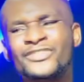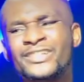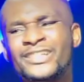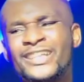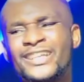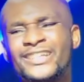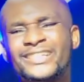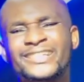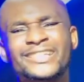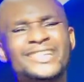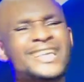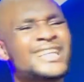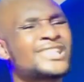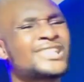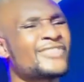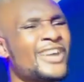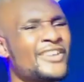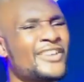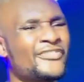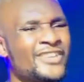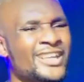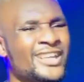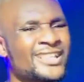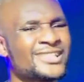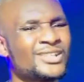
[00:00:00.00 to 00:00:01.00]
every day in the next
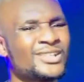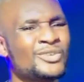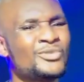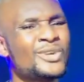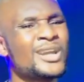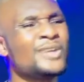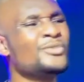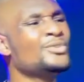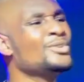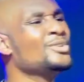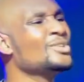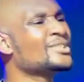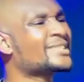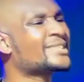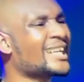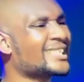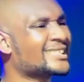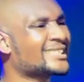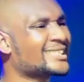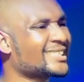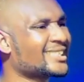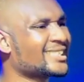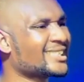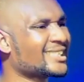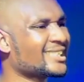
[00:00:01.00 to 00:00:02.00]
5 years, when will you
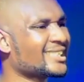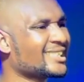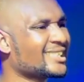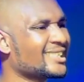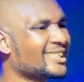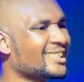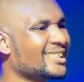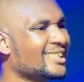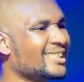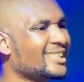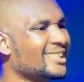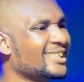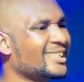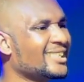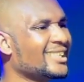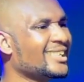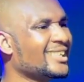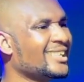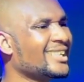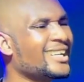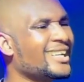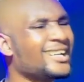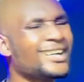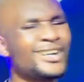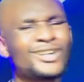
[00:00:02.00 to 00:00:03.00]
start?
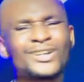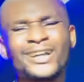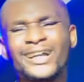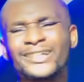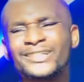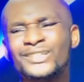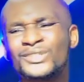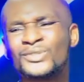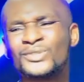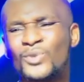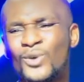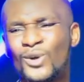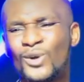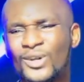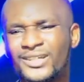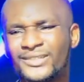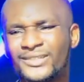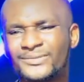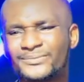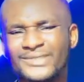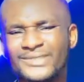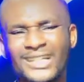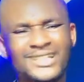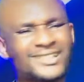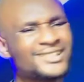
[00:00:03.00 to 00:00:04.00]
How can it work?
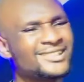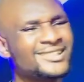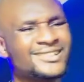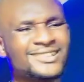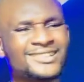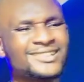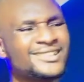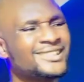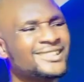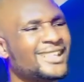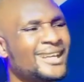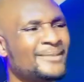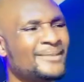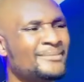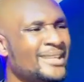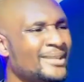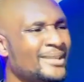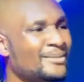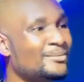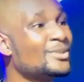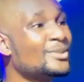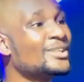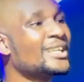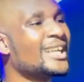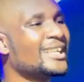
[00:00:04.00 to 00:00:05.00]
I
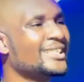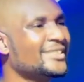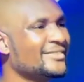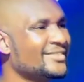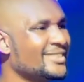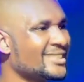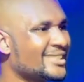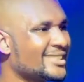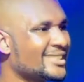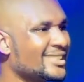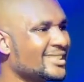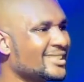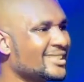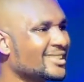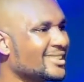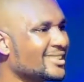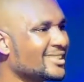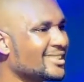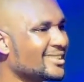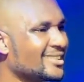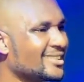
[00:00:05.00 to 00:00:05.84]
bet Mona leave this thing.